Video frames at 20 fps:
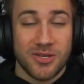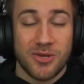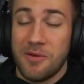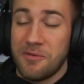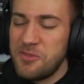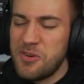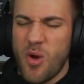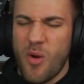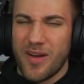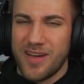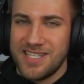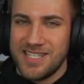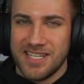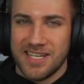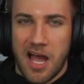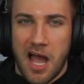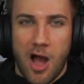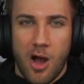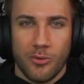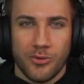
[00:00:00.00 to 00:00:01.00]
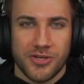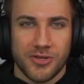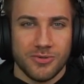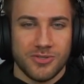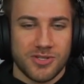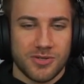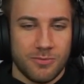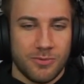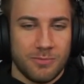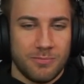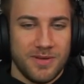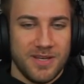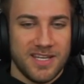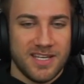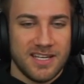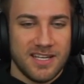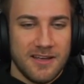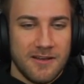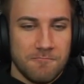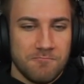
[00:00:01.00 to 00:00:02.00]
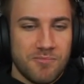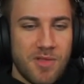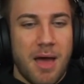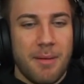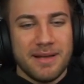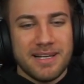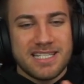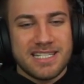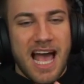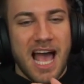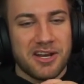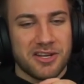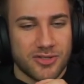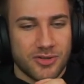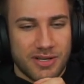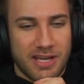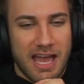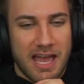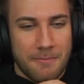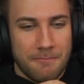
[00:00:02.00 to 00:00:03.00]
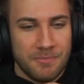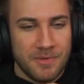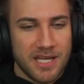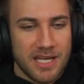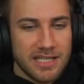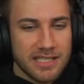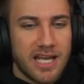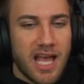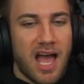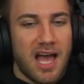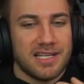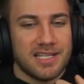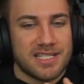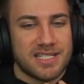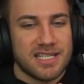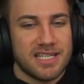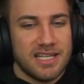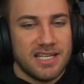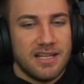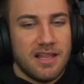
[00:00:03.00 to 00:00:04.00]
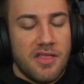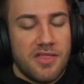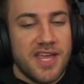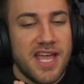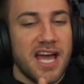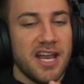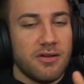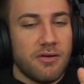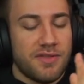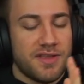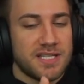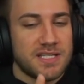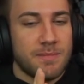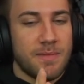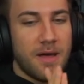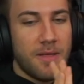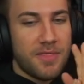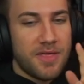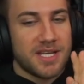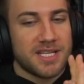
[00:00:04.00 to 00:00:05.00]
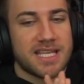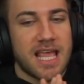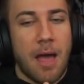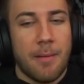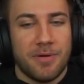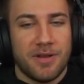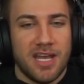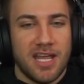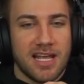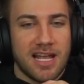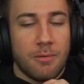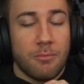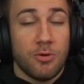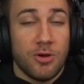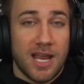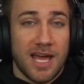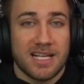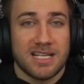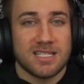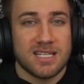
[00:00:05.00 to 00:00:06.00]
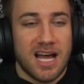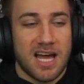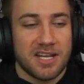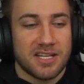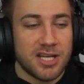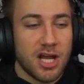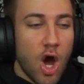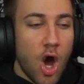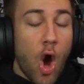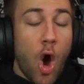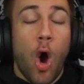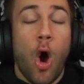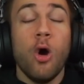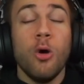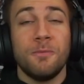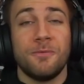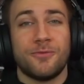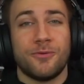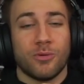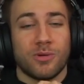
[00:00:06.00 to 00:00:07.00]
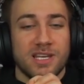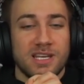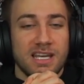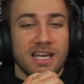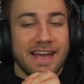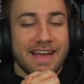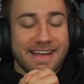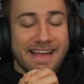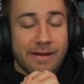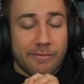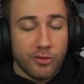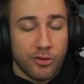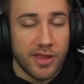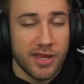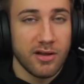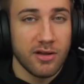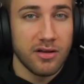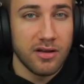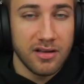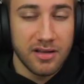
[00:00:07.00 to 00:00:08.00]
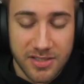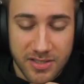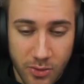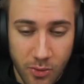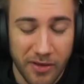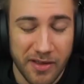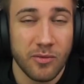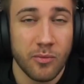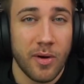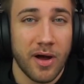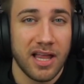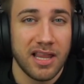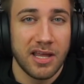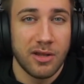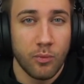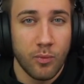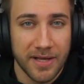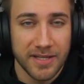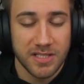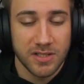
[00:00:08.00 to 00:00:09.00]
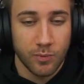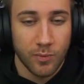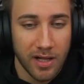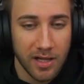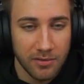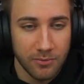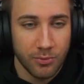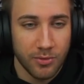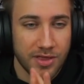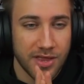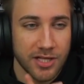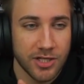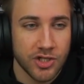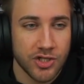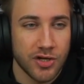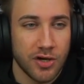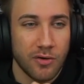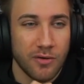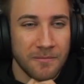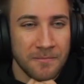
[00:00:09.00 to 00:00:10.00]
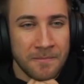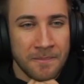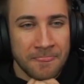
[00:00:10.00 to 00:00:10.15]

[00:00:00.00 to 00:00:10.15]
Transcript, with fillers: You have no idea how huge it would be. I'm excited, okay. Guys, the end of this month, it is happening. I'm really excited. Hopefully, everything is going well and went well with that show.